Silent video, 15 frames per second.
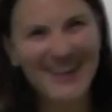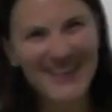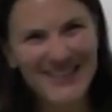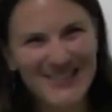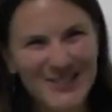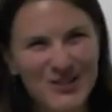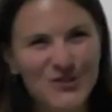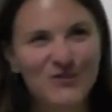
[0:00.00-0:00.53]

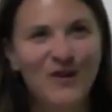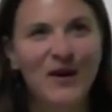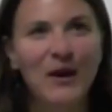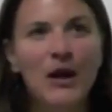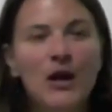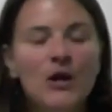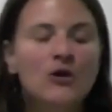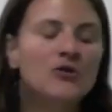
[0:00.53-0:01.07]
this is fun.
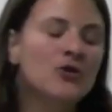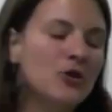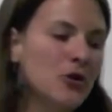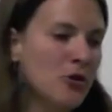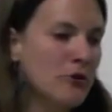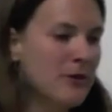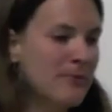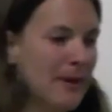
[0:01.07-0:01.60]
So
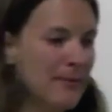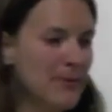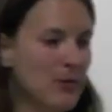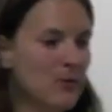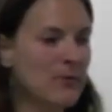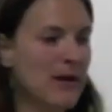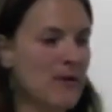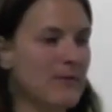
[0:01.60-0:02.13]
you
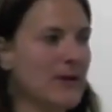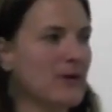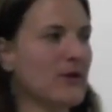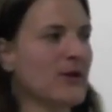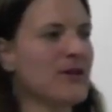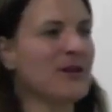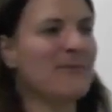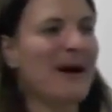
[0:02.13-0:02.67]
remember when we learned